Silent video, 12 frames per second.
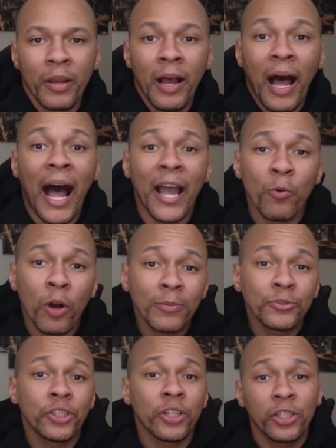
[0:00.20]
Hi, and welcome
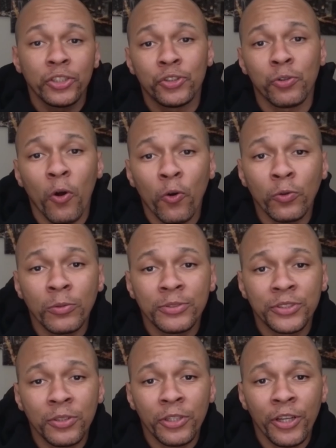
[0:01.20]
to Control Room
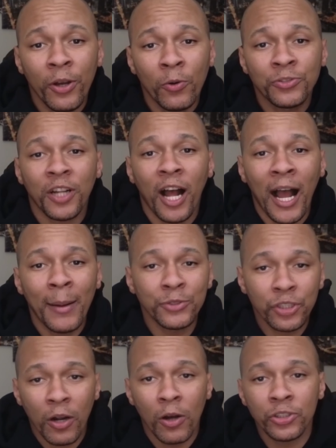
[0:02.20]
Studios. I'm
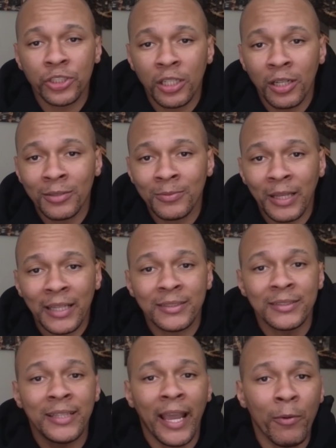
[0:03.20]
Charles Young, and
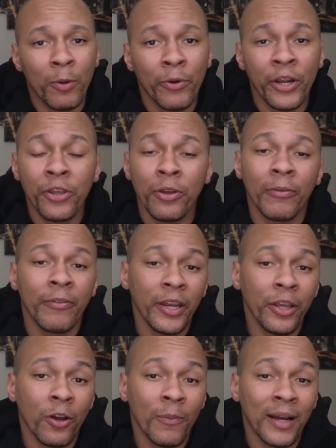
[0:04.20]
today we're bringing you a
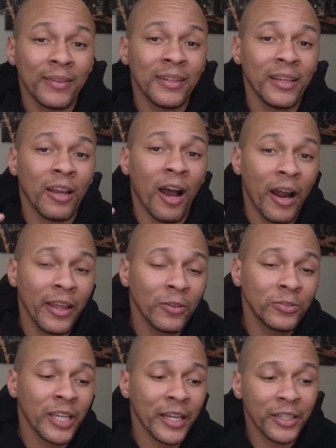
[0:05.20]
video about the
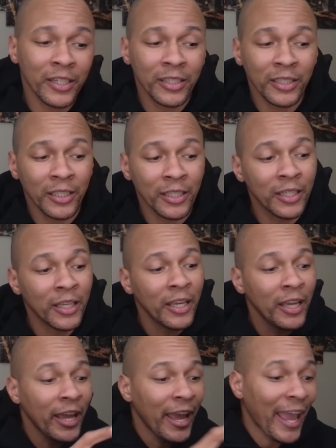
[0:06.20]
Audio-Technica
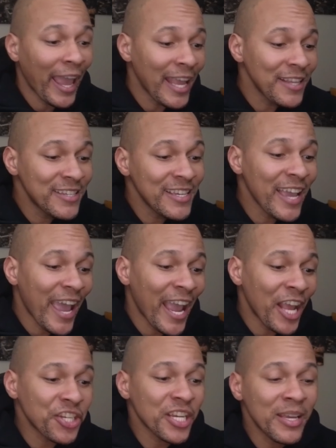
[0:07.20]

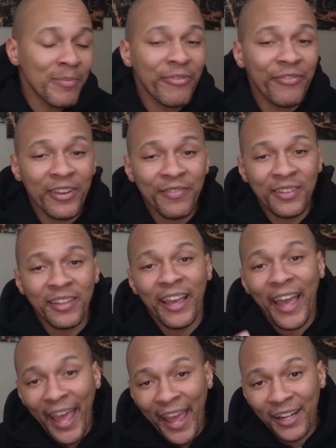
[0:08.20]

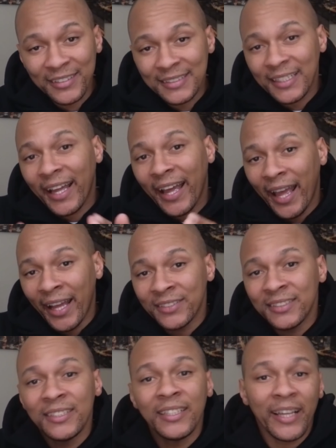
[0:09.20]

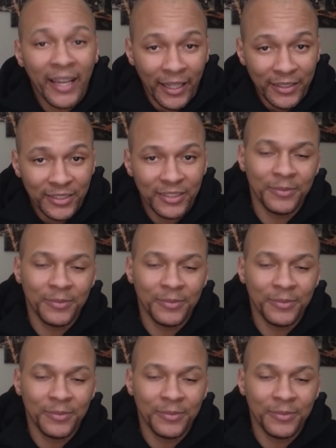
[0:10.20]
ATH-M50xSTS.